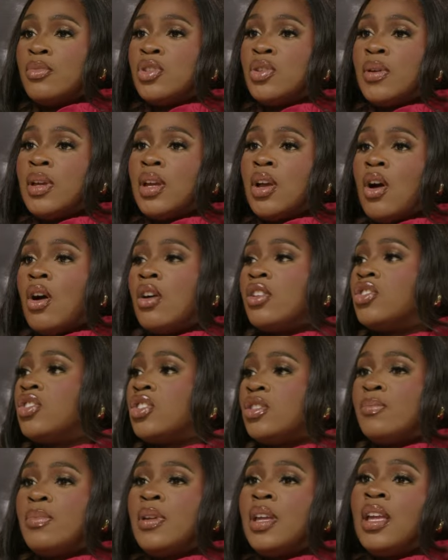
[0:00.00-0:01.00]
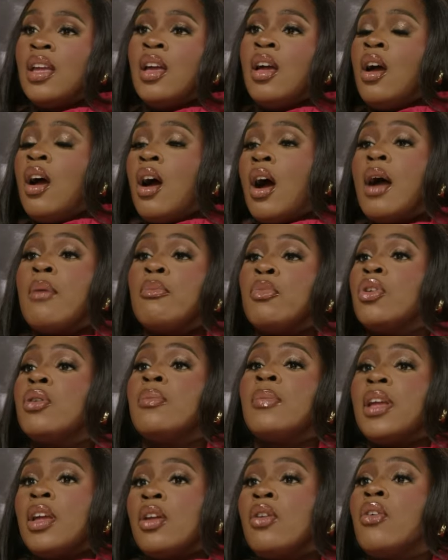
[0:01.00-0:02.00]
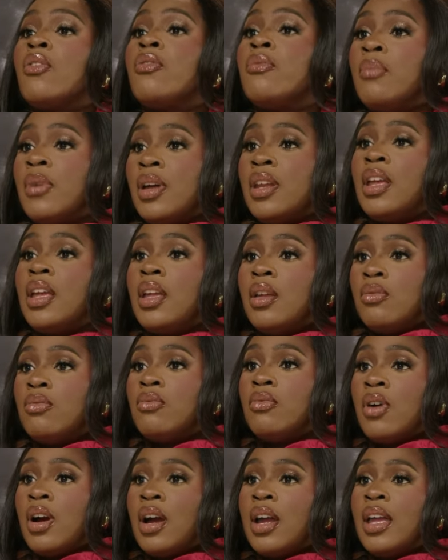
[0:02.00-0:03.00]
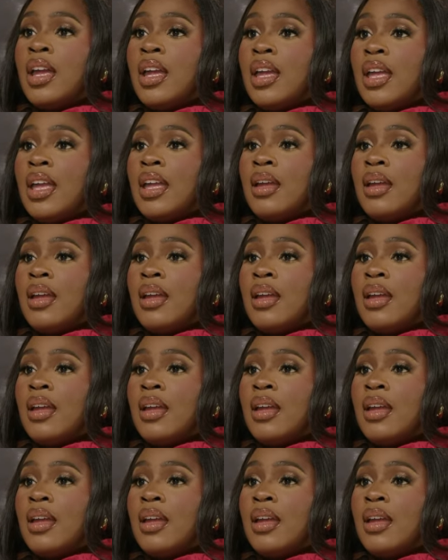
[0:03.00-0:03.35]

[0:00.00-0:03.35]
So it can't just be, I'm going to make a lot of money, right?